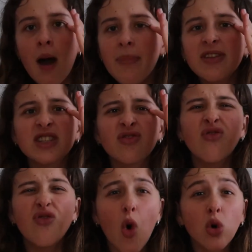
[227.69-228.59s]
This is
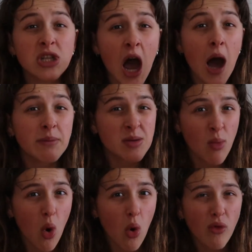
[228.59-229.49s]
4 times
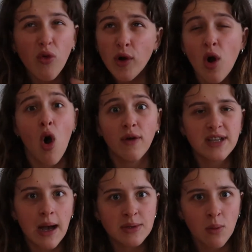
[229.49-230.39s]
more, 4.5
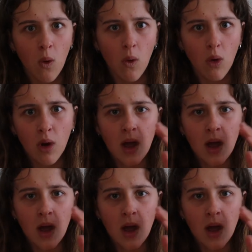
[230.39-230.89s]
times more.